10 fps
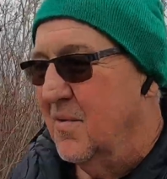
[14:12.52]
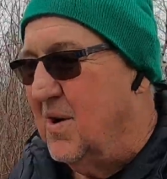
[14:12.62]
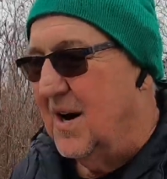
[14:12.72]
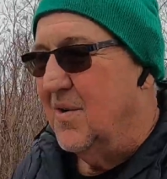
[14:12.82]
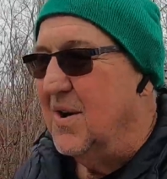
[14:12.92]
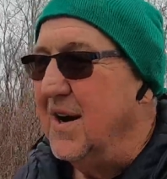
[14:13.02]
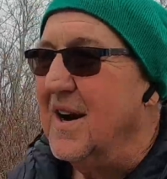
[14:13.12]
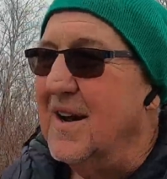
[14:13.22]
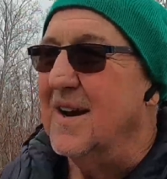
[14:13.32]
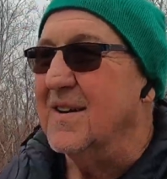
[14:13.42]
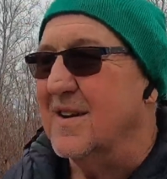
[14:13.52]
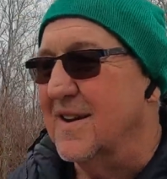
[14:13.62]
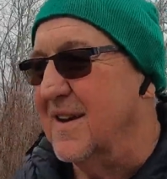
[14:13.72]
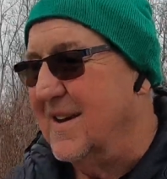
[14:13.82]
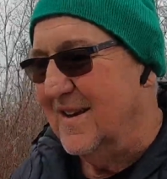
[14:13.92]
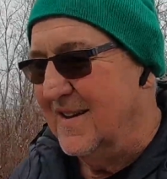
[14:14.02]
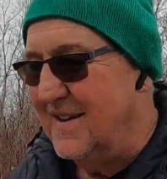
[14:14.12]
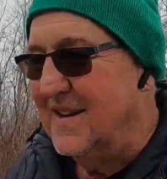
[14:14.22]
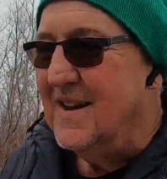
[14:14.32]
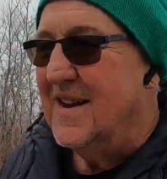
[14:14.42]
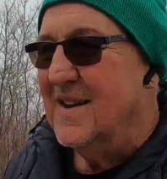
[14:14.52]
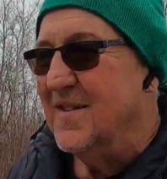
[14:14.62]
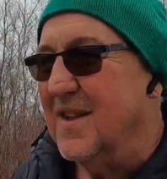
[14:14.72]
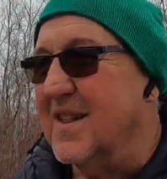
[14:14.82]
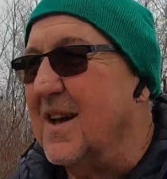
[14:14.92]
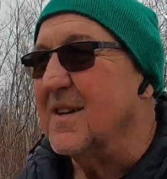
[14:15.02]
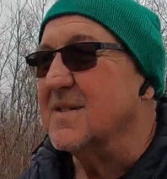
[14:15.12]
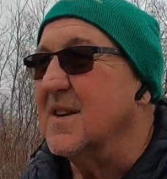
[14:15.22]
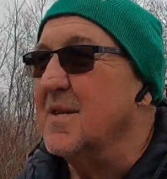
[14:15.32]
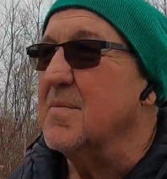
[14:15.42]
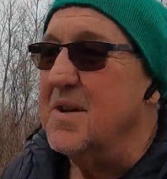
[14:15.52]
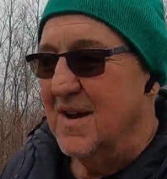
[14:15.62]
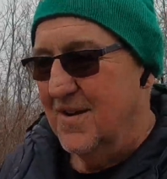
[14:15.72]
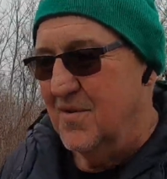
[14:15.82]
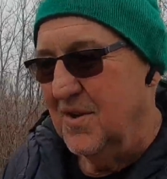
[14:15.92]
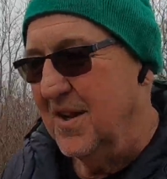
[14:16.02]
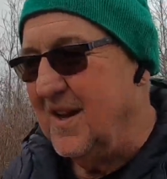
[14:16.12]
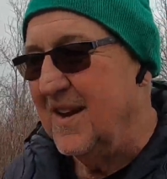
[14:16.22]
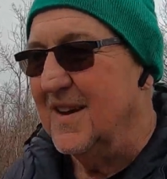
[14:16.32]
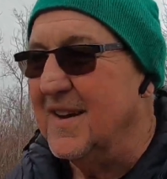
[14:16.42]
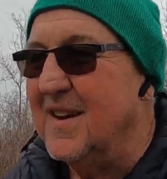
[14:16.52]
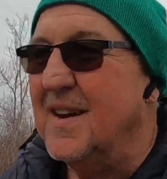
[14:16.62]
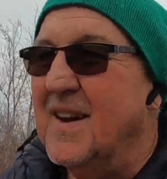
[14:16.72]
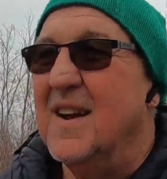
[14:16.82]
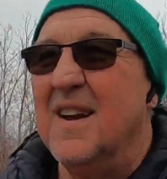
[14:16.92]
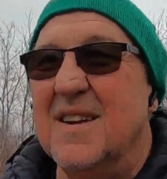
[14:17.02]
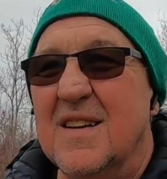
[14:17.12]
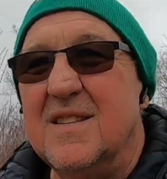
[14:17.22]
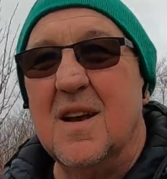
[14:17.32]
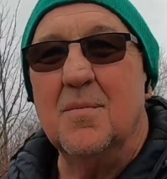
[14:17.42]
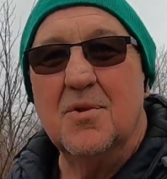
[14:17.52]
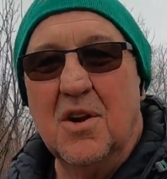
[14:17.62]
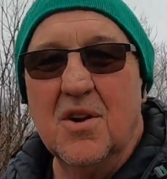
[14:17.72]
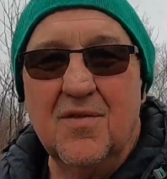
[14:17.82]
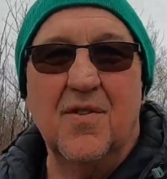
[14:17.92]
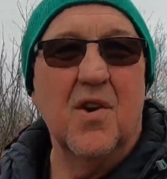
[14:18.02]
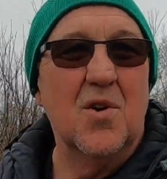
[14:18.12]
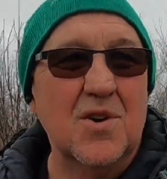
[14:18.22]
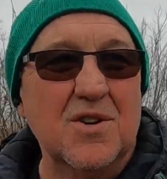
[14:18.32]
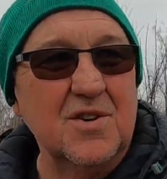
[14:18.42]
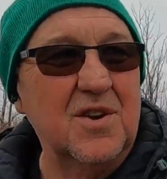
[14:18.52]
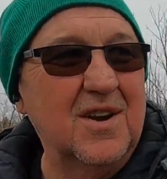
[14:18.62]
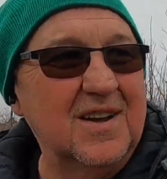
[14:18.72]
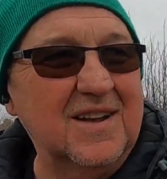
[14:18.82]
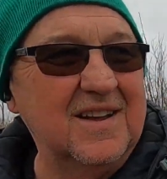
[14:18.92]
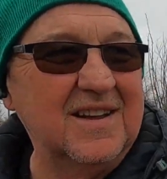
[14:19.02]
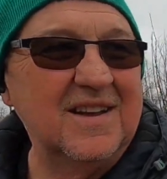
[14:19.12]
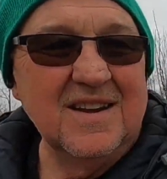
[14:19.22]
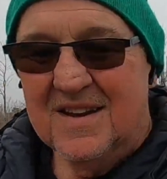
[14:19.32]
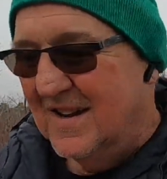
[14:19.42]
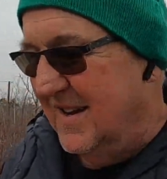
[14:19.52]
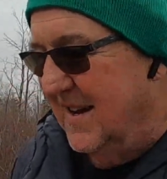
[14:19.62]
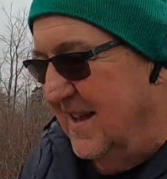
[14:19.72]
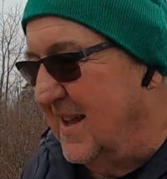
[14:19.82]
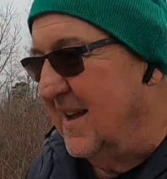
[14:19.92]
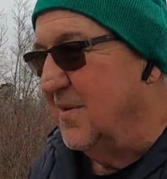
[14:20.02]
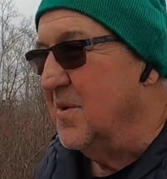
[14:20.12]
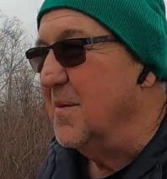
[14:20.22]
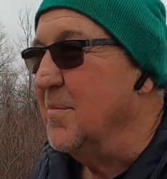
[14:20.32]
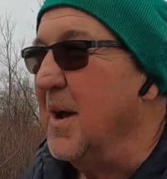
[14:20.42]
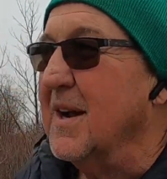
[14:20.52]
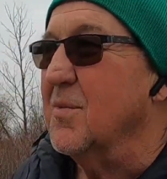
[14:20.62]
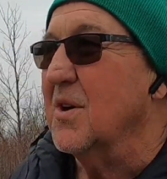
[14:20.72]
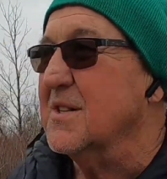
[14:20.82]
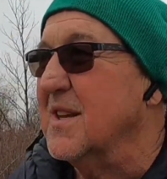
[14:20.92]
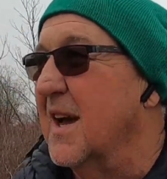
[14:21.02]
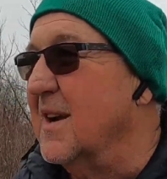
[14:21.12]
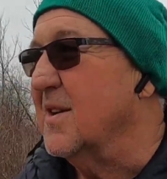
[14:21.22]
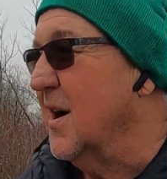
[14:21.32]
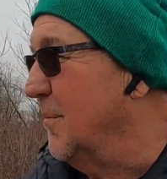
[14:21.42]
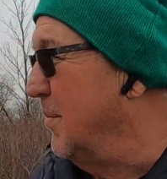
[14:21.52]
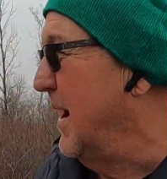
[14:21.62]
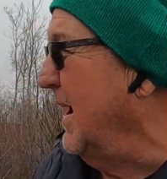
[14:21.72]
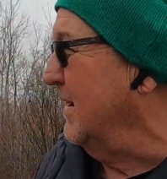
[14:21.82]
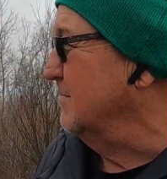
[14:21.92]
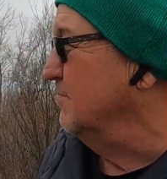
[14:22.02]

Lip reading: wowee, I tell you, I think that is going to be a really something to look forward to. Winnipeg wants that cup back.